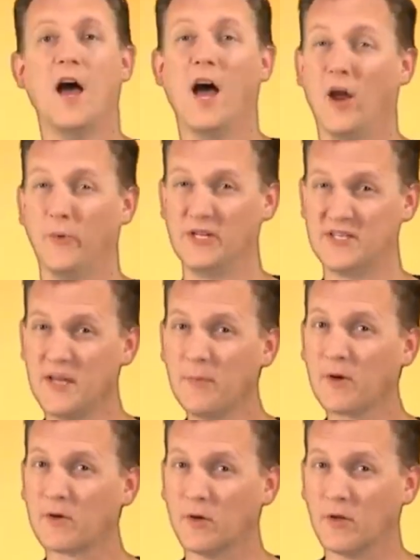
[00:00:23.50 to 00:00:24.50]
A
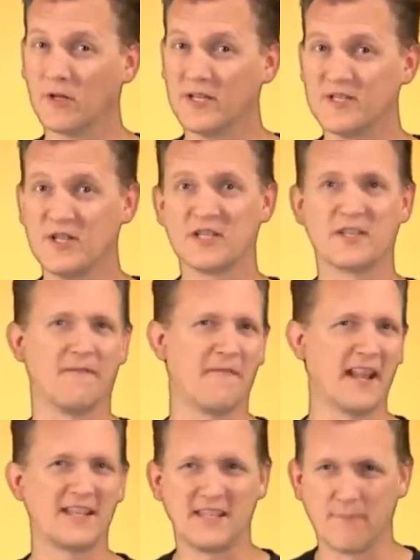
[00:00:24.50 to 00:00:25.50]
reciprocal is just a
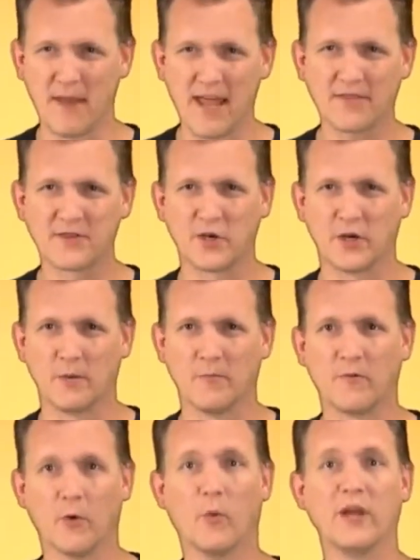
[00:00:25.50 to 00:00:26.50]
fancy math term
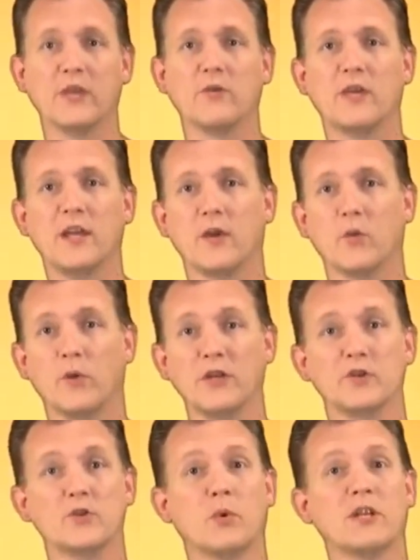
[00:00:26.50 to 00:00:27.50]
for what you get when
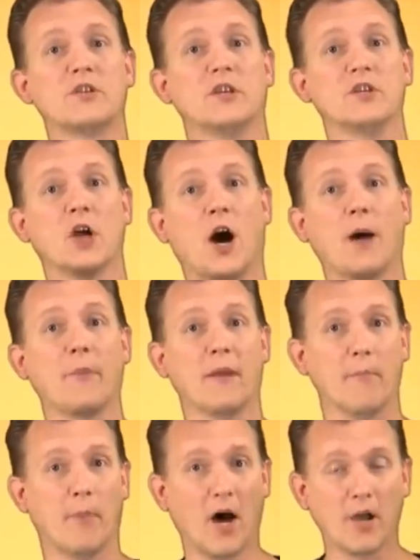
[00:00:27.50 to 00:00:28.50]
you switch the top
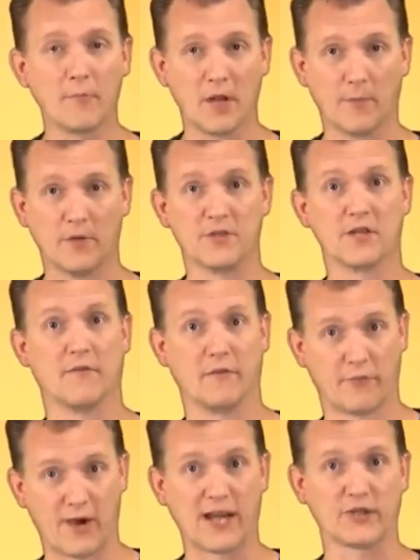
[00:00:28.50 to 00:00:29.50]
and bottom numbers of a
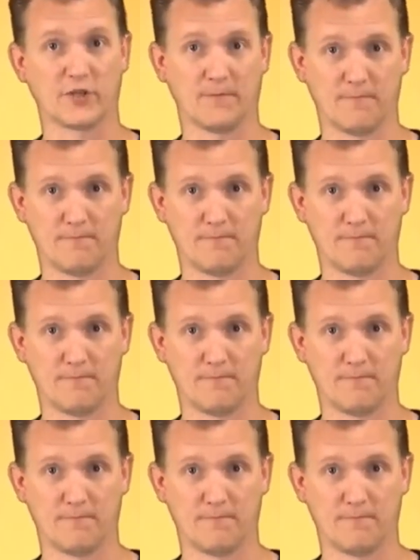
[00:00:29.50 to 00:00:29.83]
fraction.